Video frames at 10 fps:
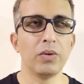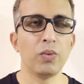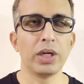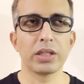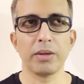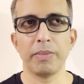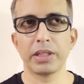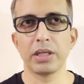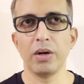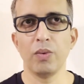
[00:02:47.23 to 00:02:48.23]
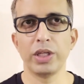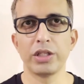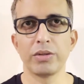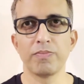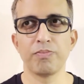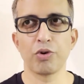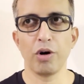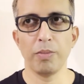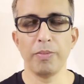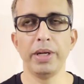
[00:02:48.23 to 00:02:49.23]
works a muscle which
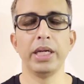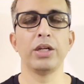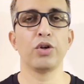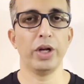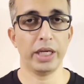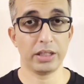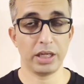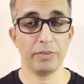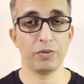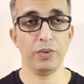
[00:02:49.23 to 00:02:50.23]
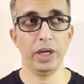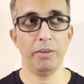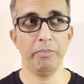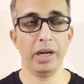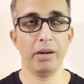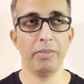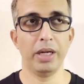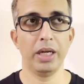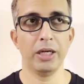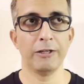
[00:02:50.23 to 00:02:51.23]
probably in today's times we are,
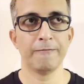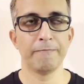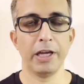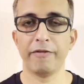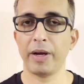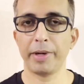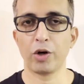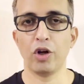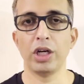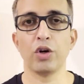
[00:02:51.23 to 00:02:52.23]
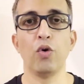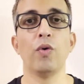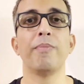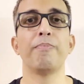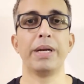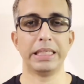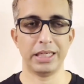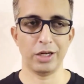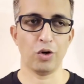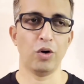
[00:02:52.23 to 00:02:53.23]
maybe, if I may call it, over
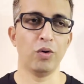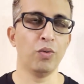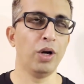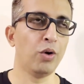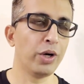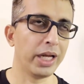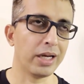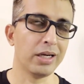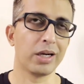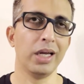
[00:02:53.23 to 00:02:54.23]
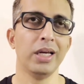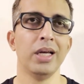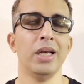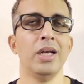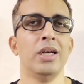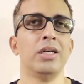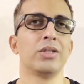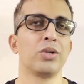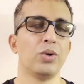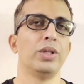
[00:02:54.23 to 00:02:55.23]
pressing or overloading. Okay,
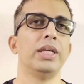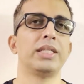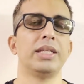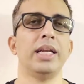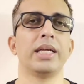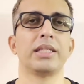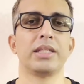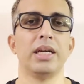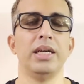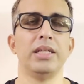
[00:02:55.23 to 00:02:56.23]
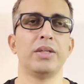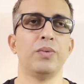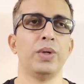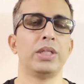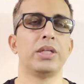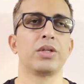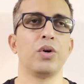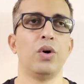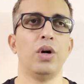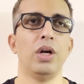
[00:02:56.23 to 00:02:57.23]
so this is an exercise which is
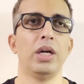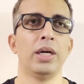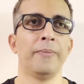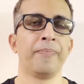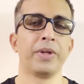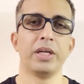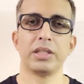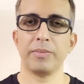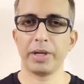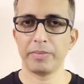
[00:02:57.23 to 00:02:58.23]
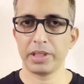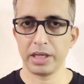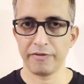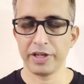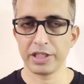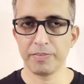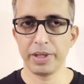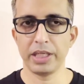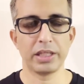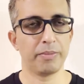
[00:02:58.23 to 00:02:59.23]
called sometimes the reverse
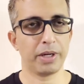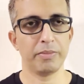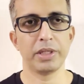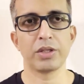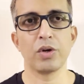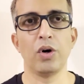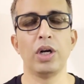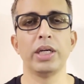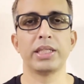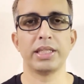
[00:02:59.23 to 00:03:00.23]
bridge, sometimes it's called a